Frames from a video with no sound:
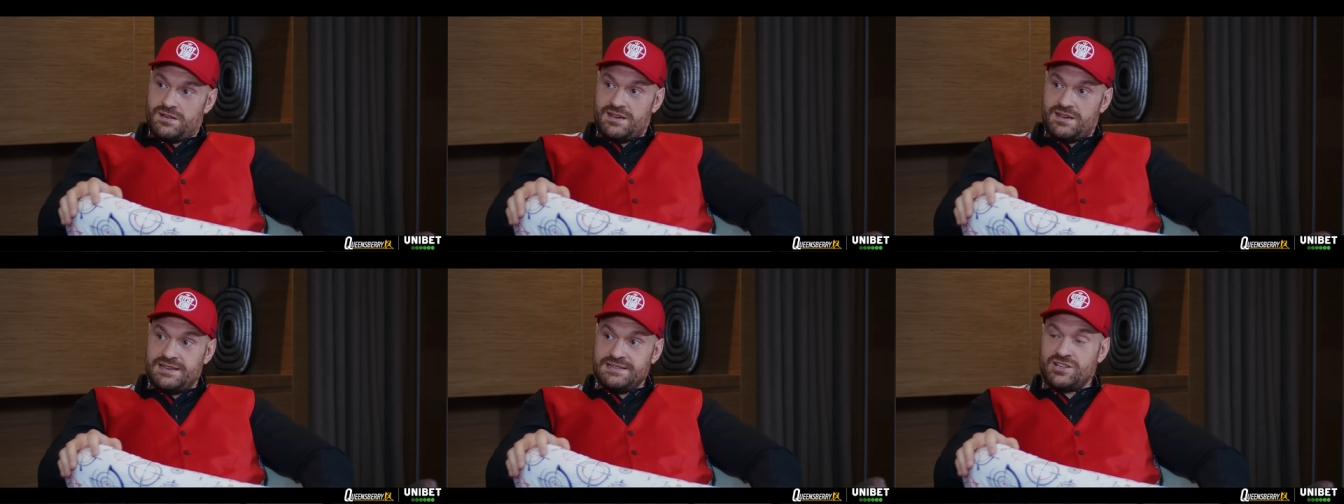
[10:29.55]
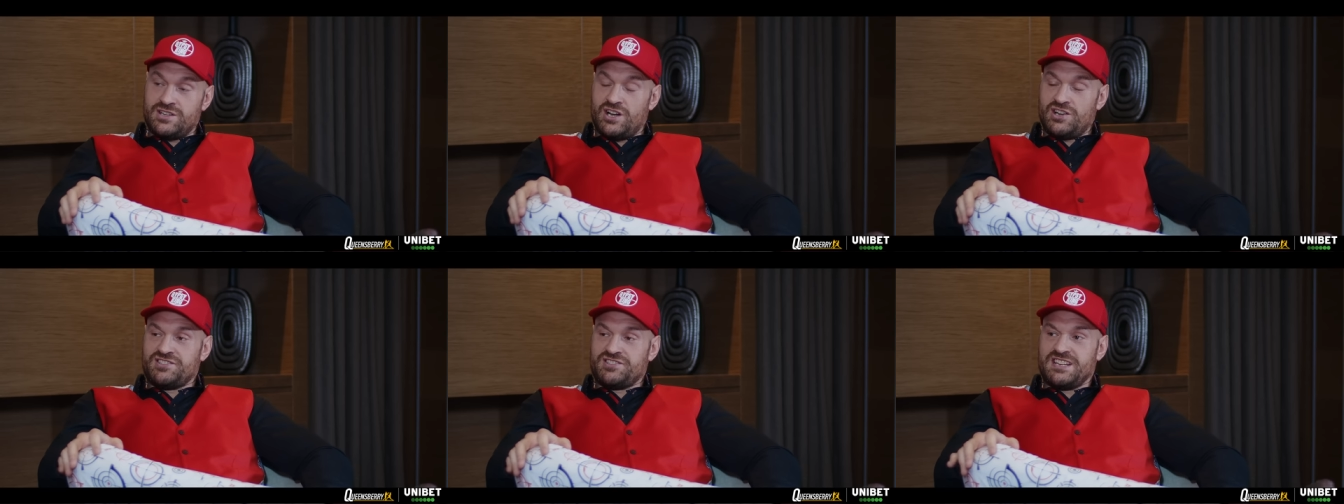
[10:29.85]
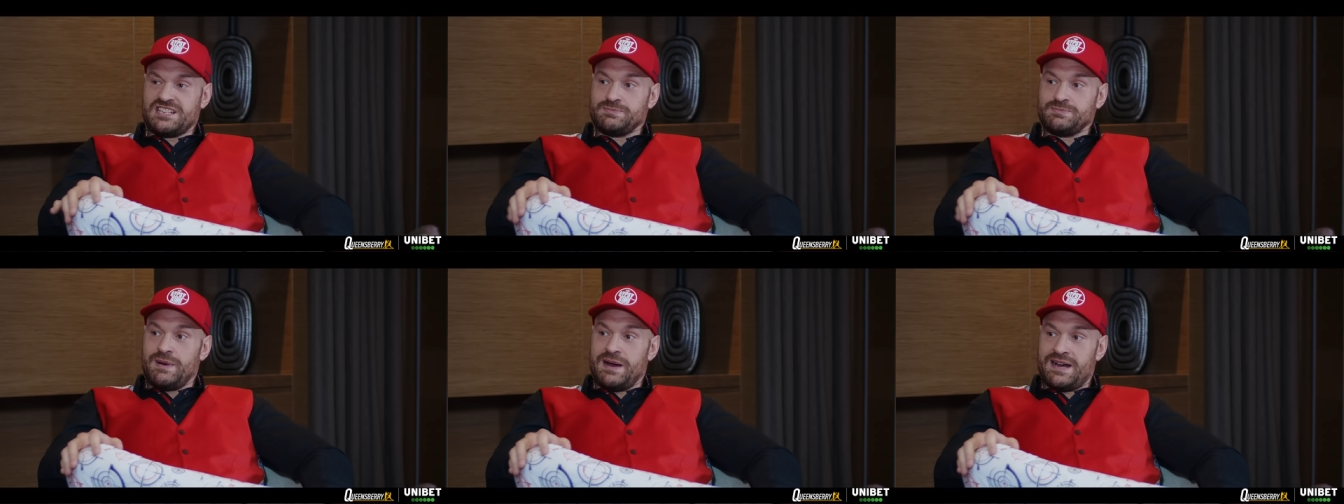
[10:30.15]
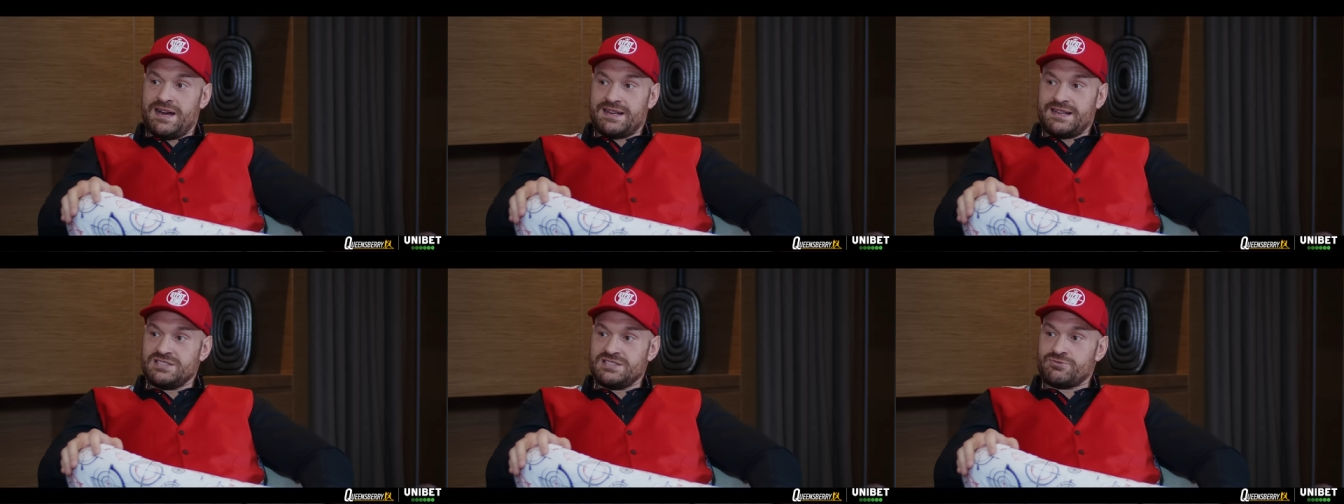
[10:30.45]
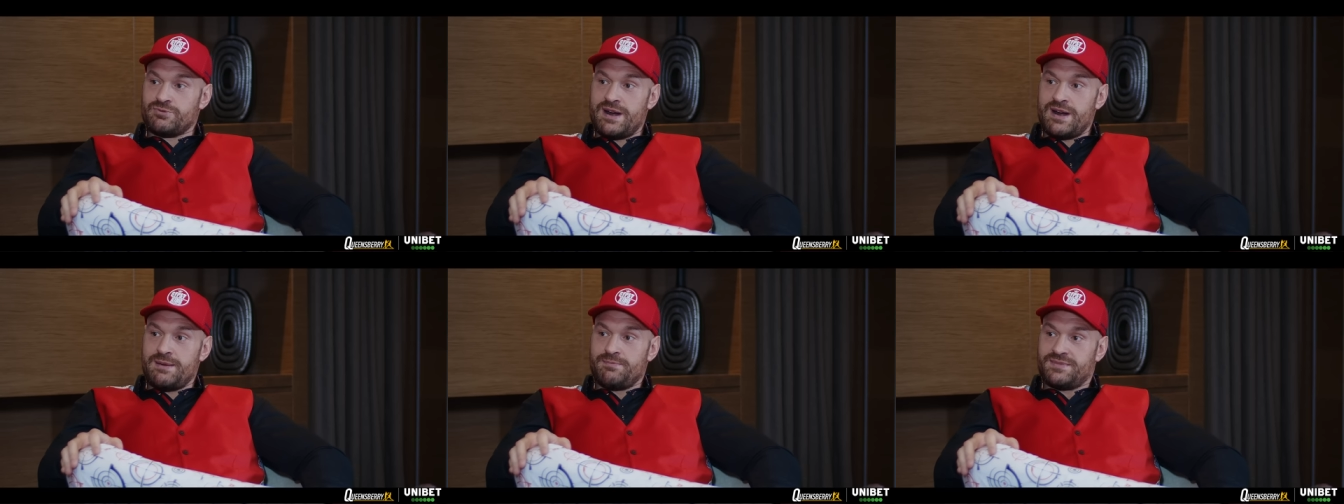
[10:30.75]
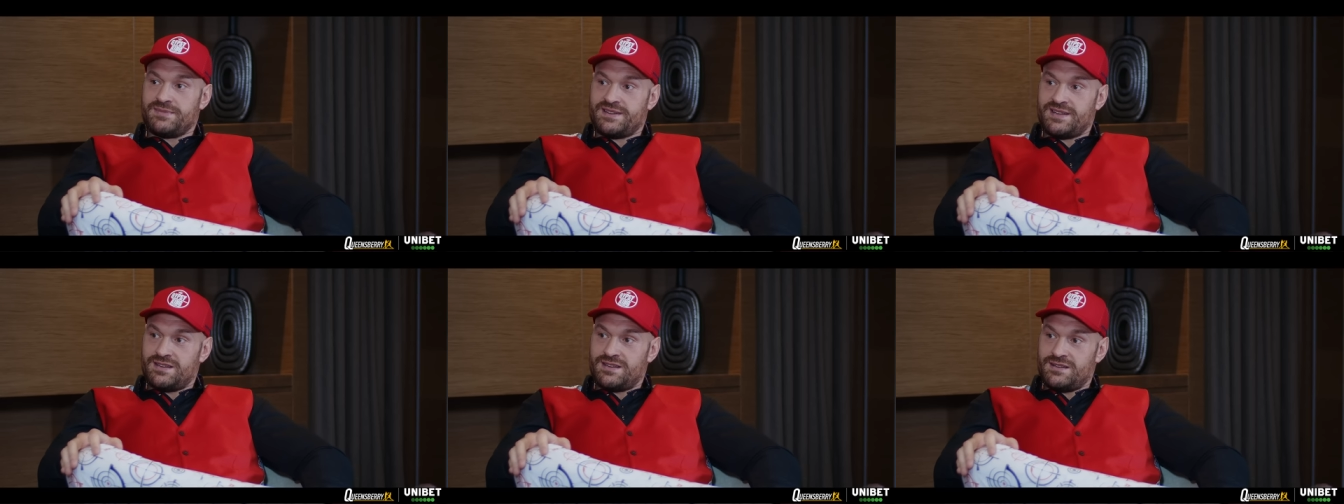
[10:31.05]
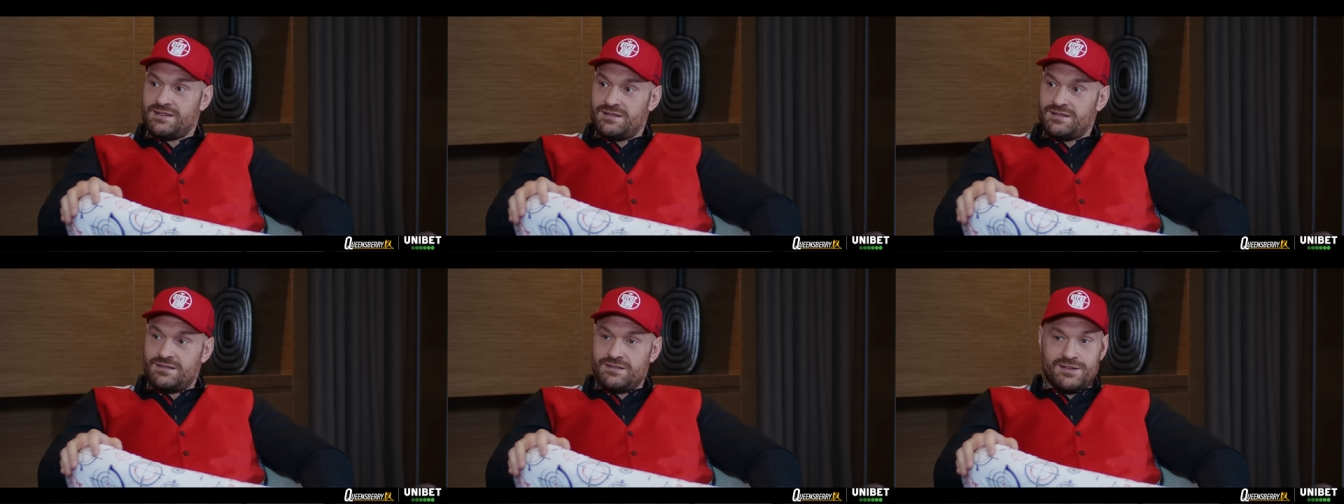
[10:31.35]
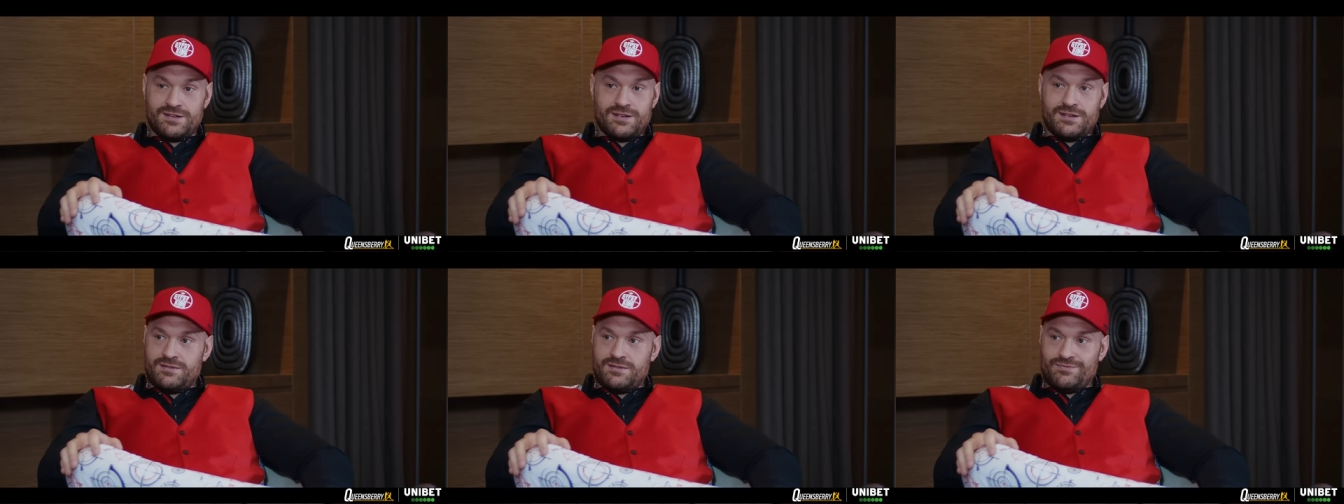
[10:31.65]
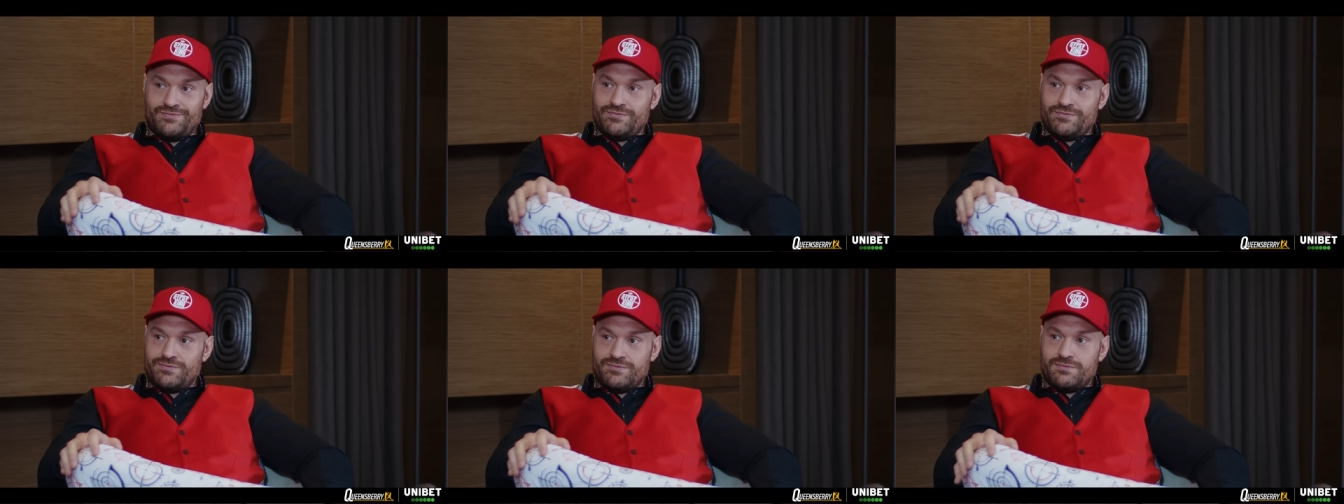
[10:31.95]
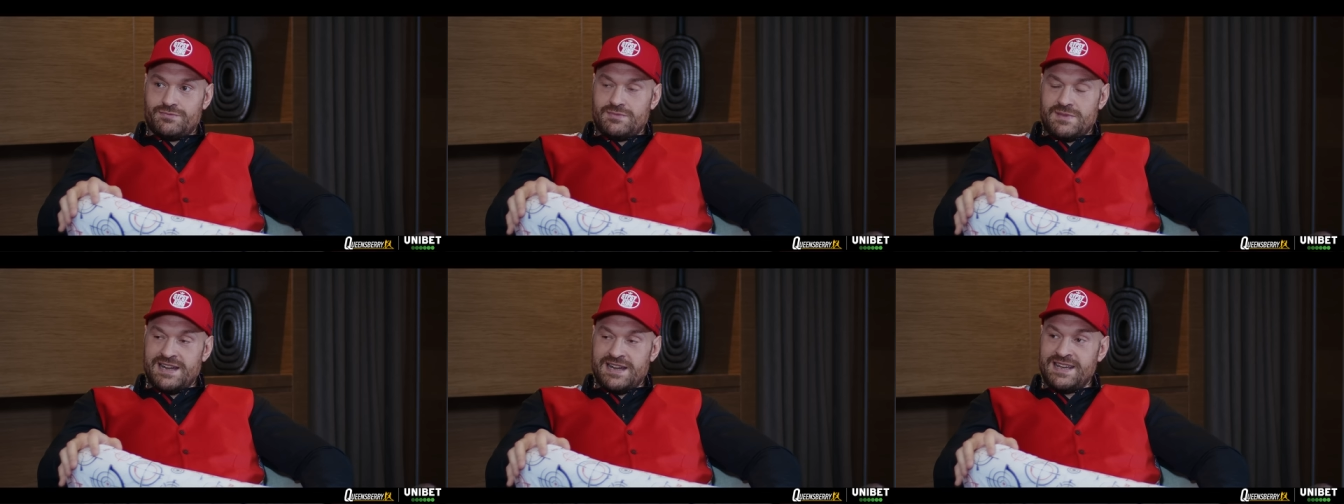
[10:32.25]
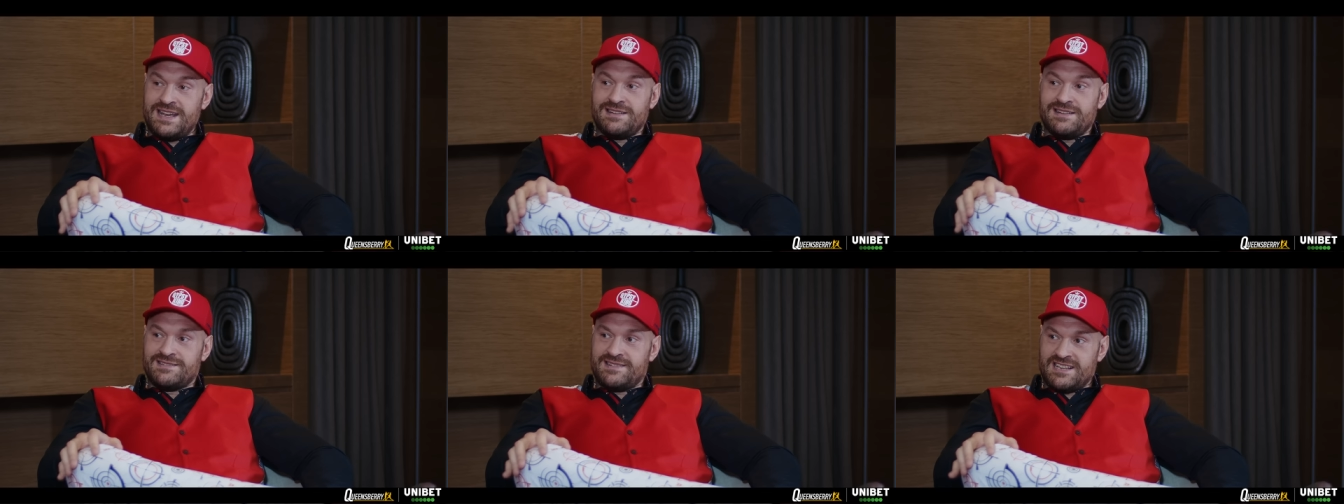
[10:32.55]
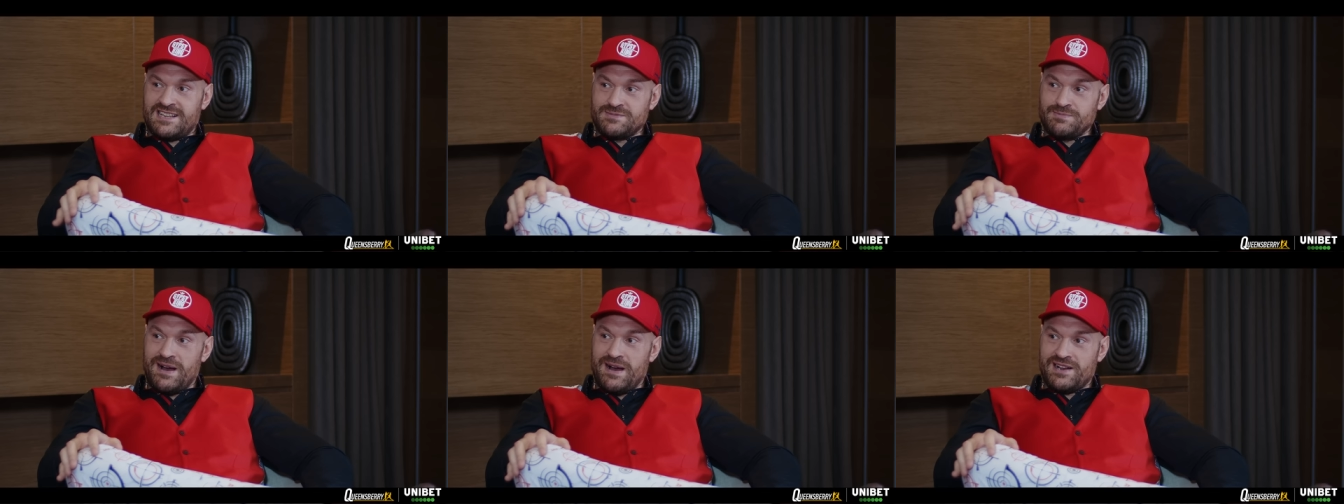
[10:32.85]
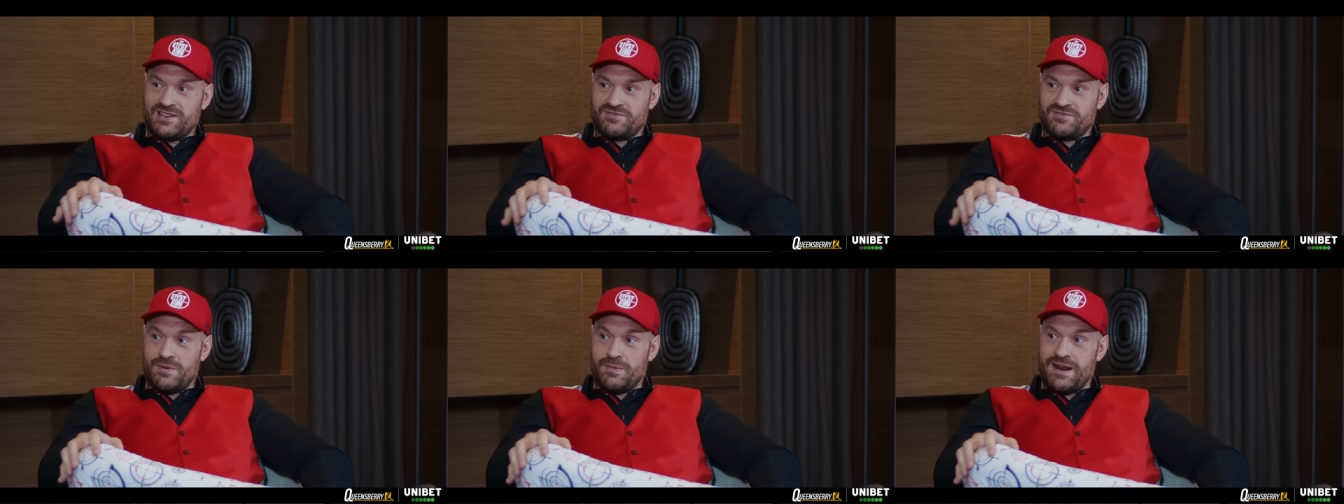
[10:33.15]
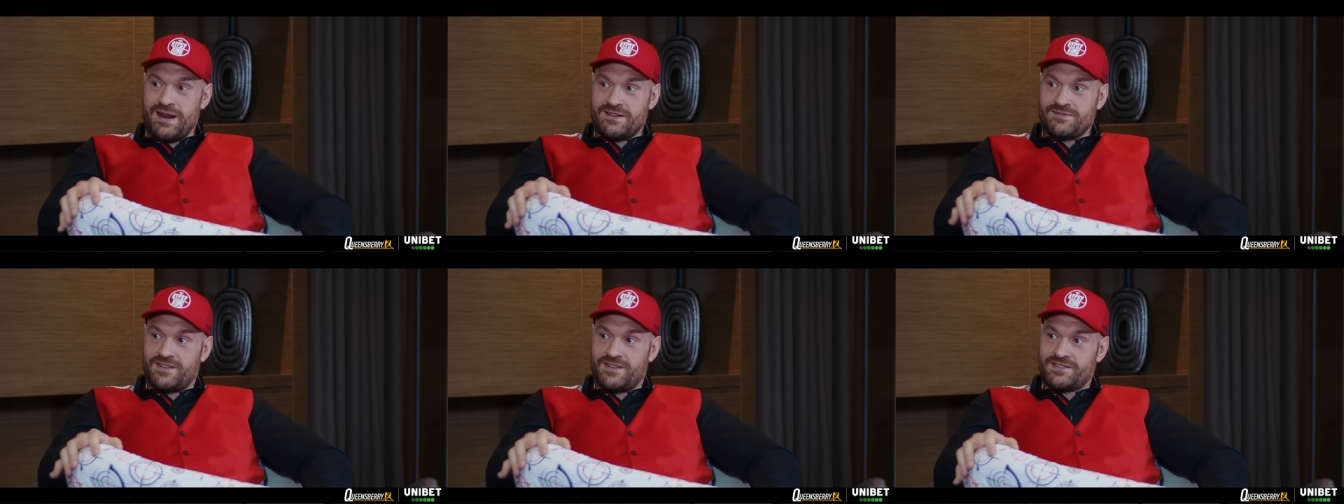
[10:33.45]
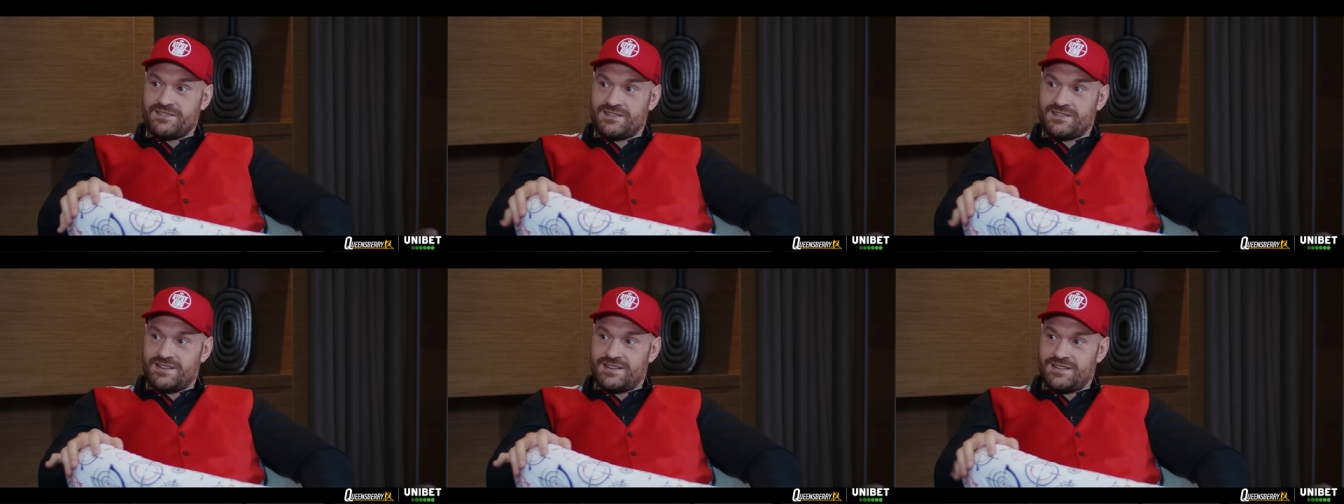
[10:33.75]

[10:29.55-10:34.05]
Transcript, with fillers: He's got a six pack, he's ripped, I eat six packs for breakfast,